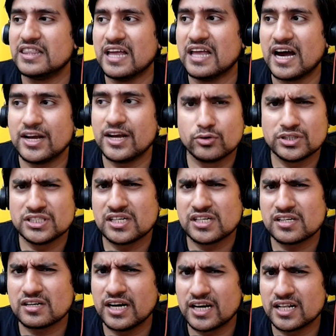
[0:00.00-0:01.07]
I know these are
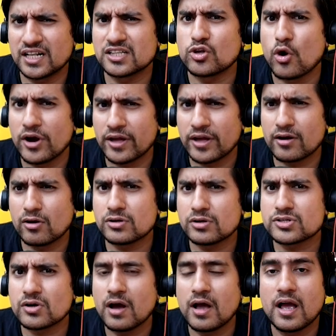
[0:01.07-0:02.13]
little theoretical
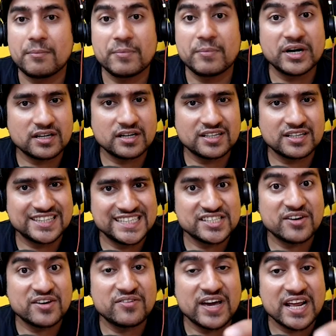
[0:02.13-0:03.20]
also, but these
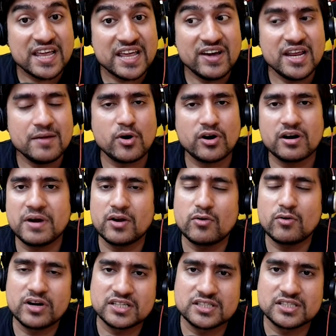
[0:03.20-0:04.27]
are very very important
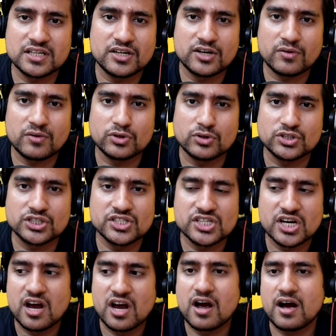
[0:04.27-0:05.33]
manual testing interview questions,
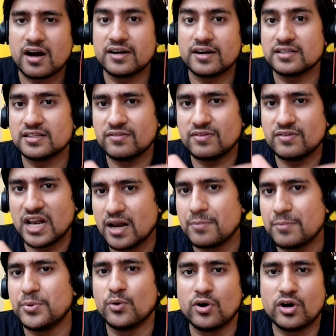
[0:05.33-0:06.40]
and they will
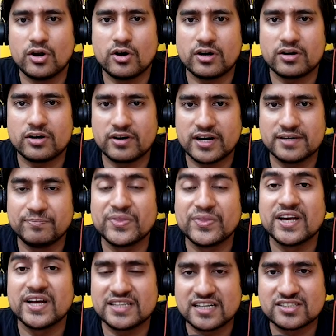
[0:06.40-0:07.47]
help you a lot. All right,
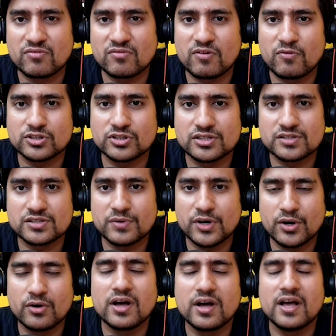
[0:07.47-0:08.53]
thanks for watching this
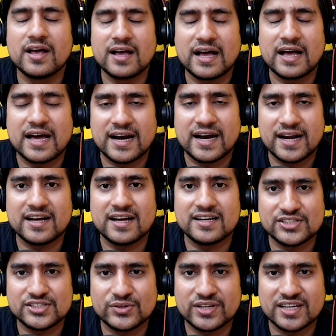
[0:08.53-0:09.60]
video, and I'll
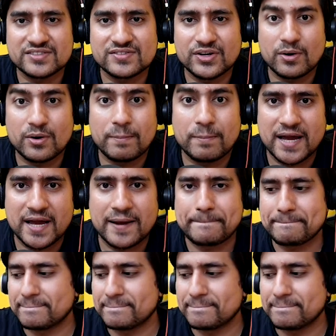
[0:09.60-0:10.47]
see you in the next video.